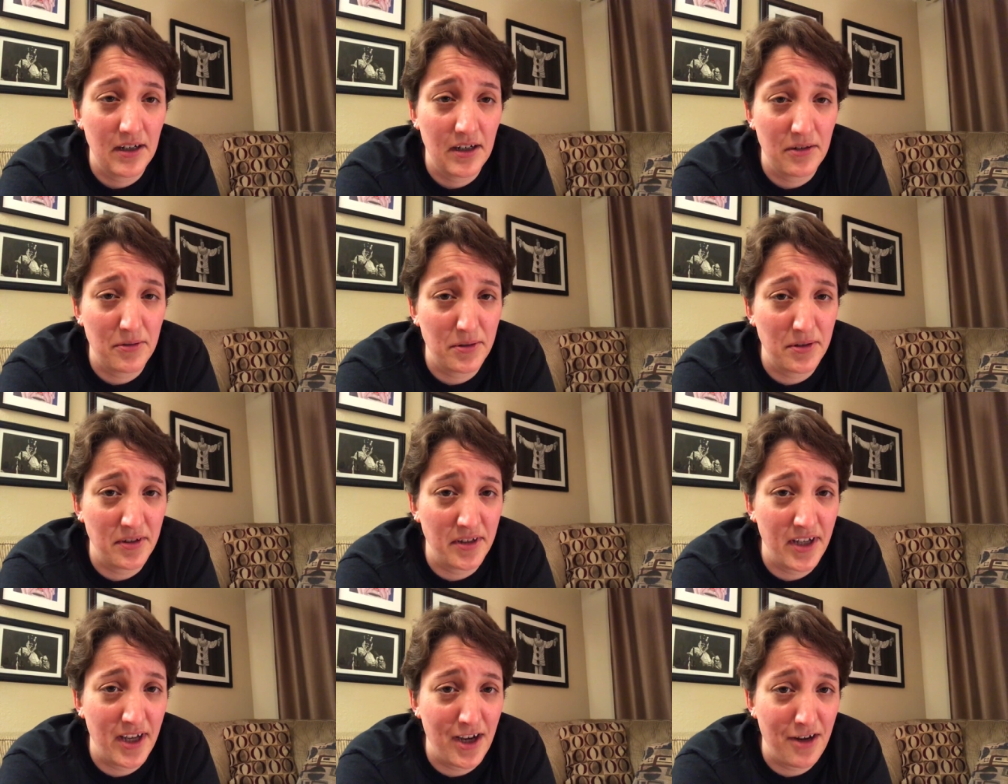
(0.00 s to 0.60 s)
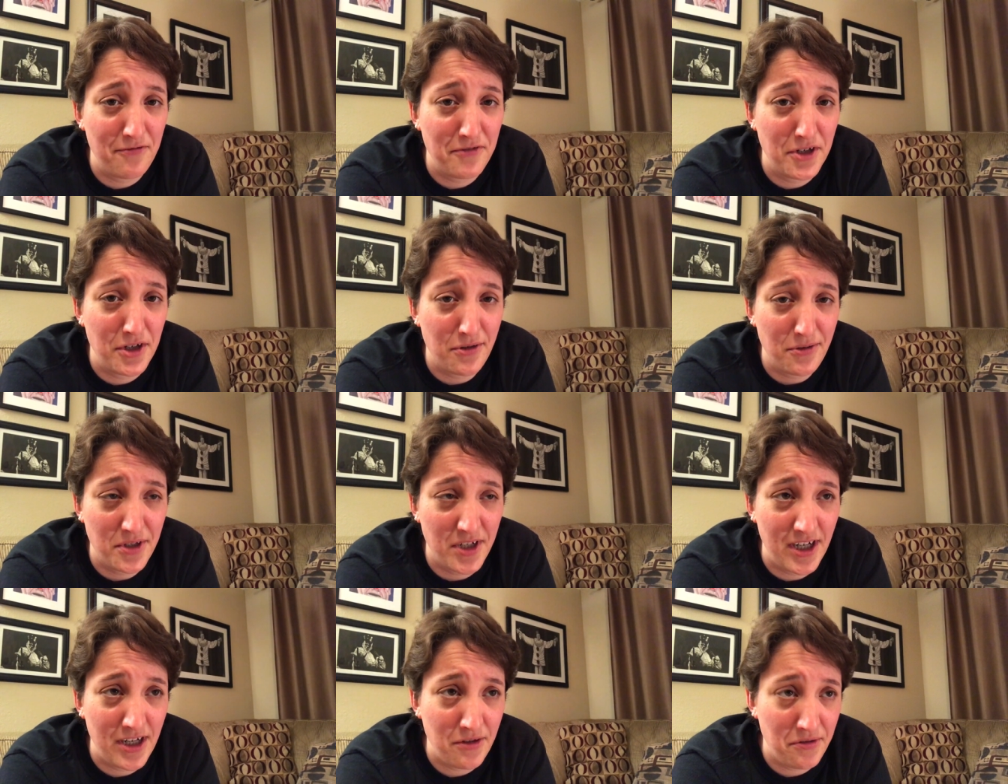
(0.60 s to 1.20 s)
I really have
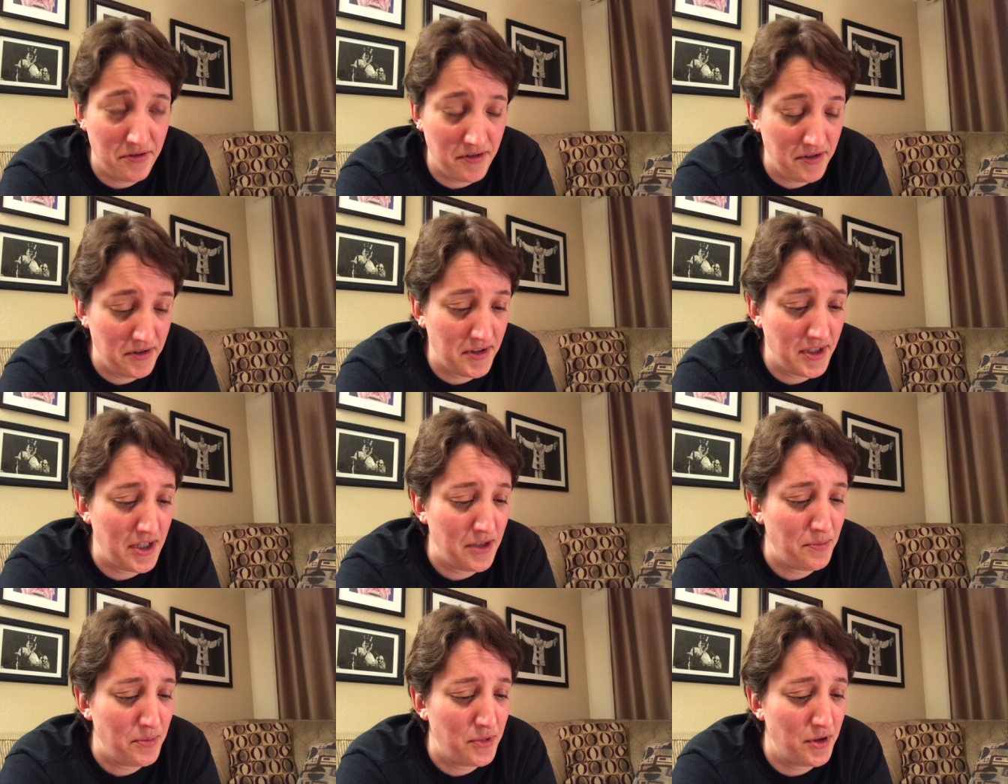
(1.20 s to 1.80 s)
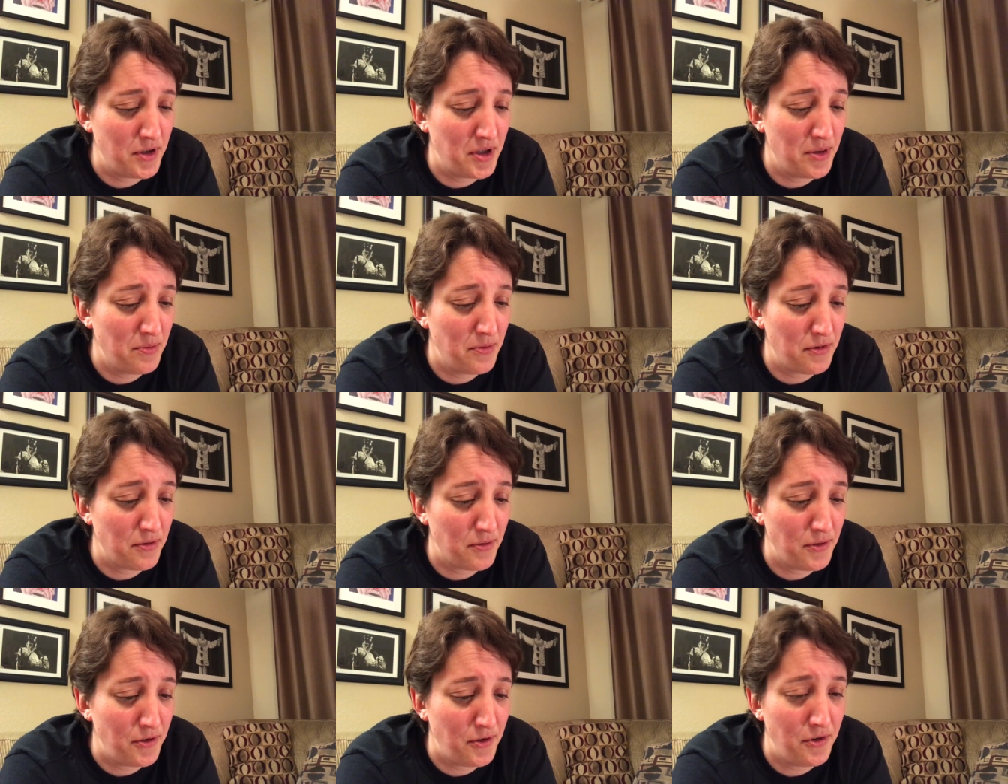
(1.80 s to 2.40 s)
no doubt that they put him
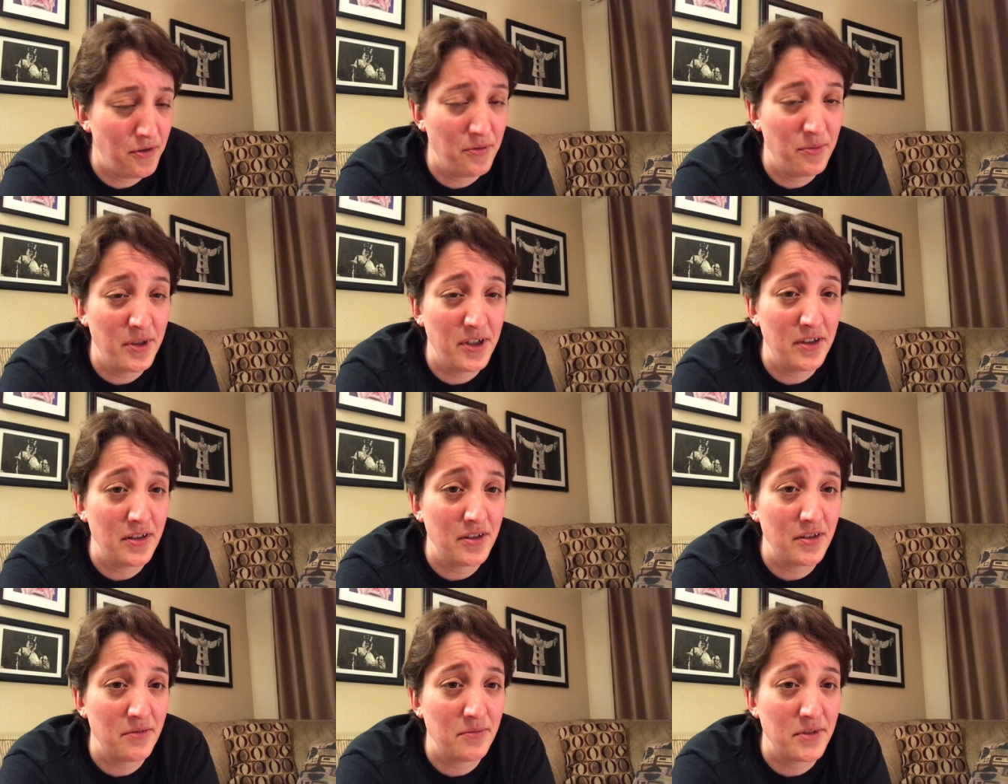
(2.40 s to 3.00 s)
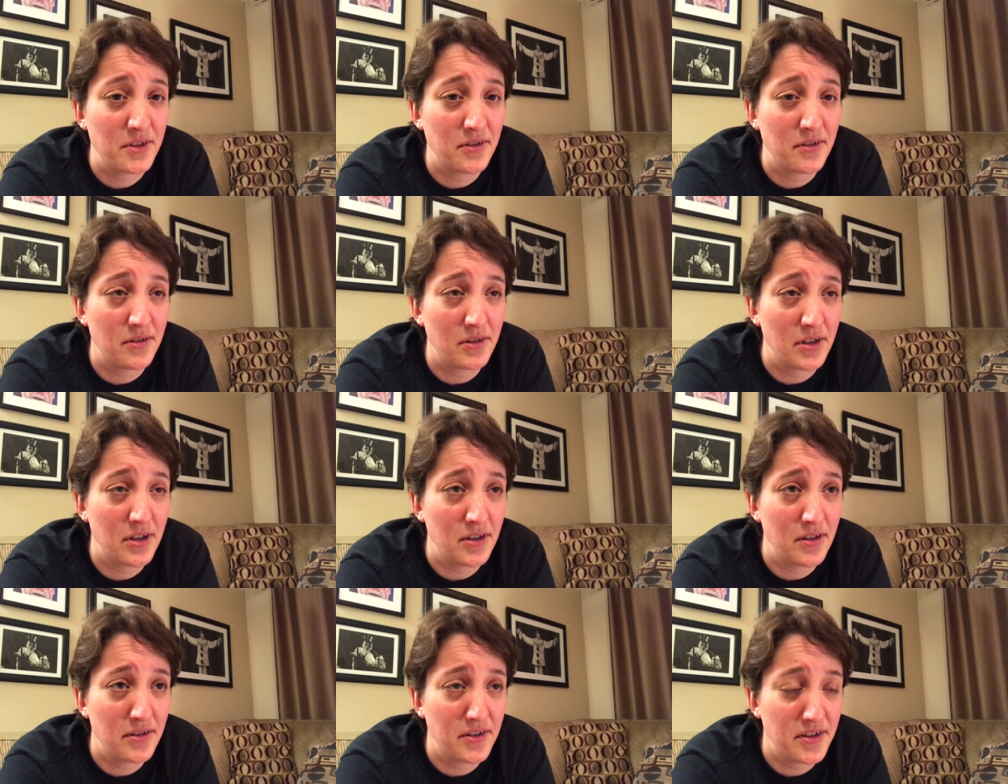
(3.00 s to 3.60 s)
through, but I'm still
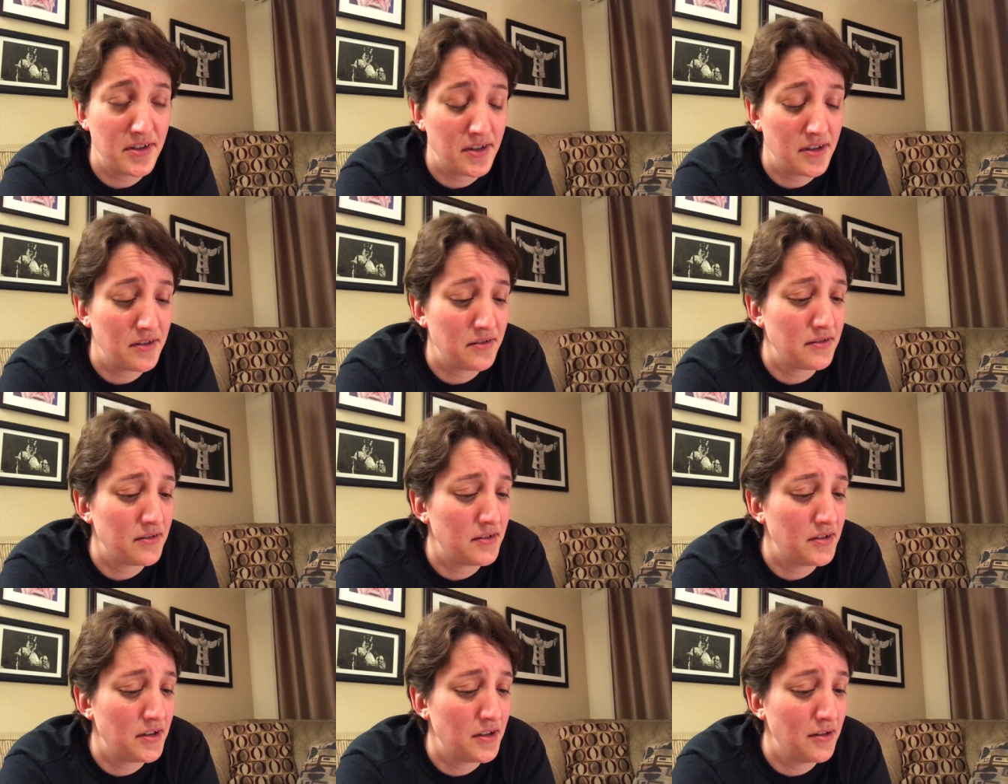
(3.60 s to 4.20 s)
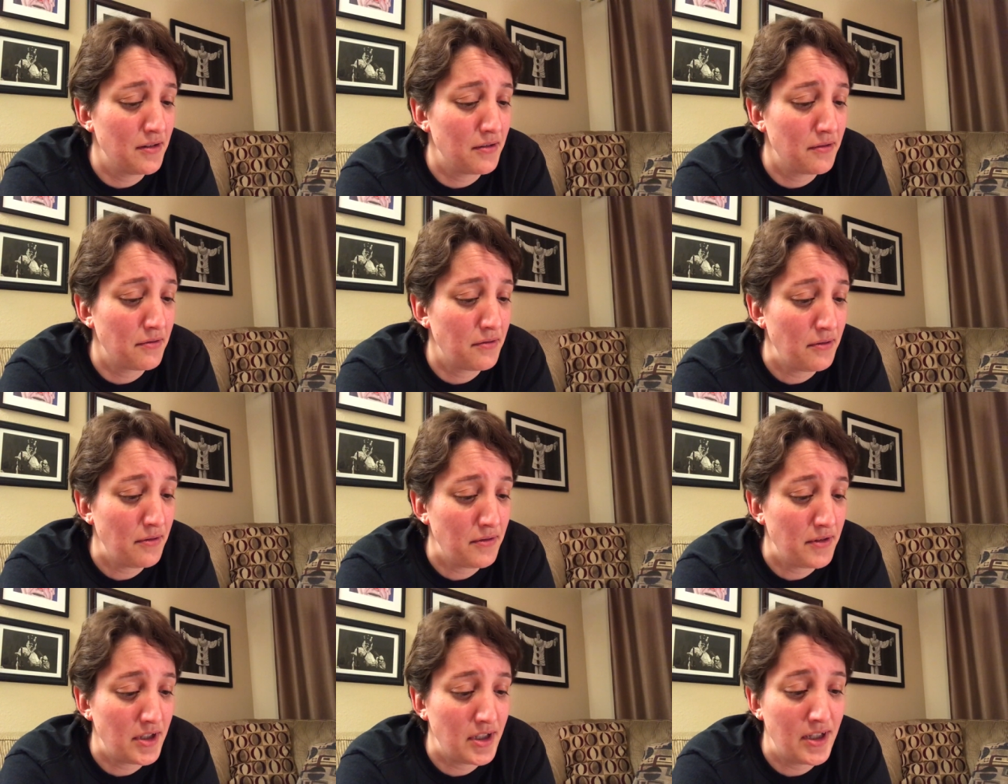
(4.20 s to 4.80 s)
gonna sit here
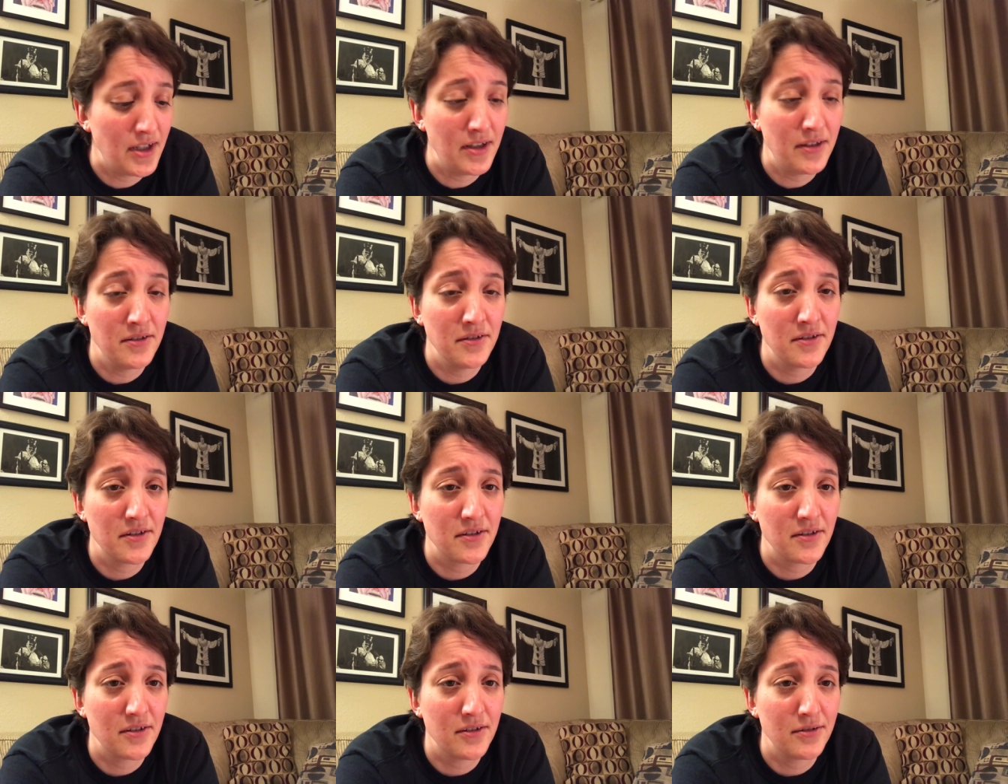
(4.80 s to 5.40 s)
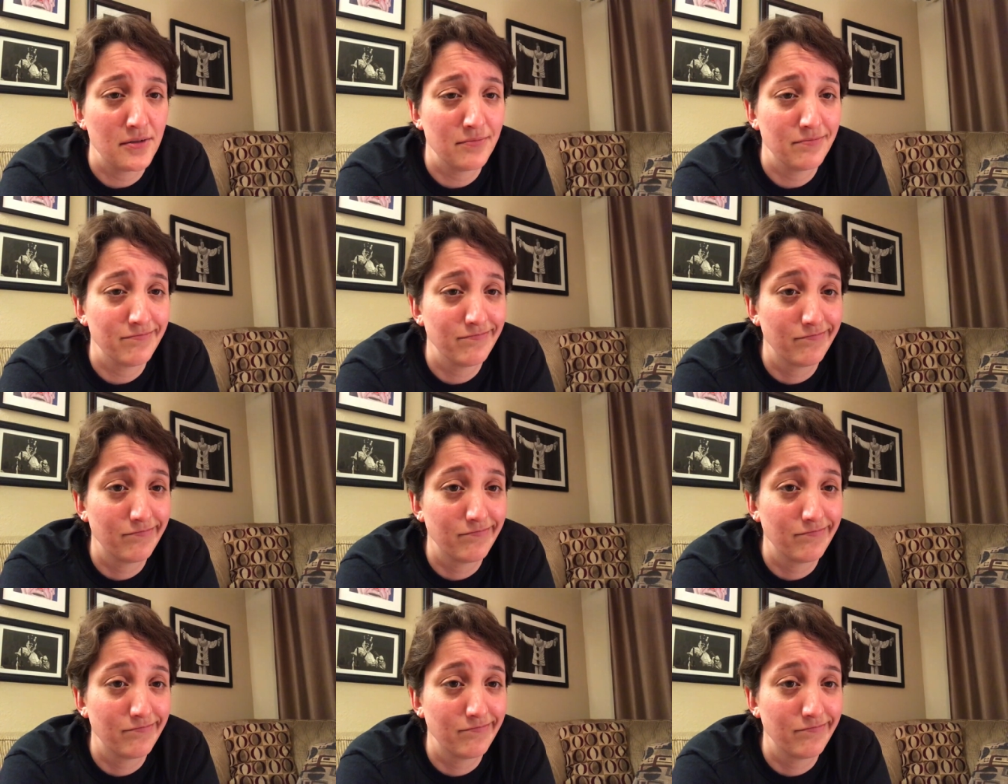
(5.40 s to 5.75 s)
through the end, so.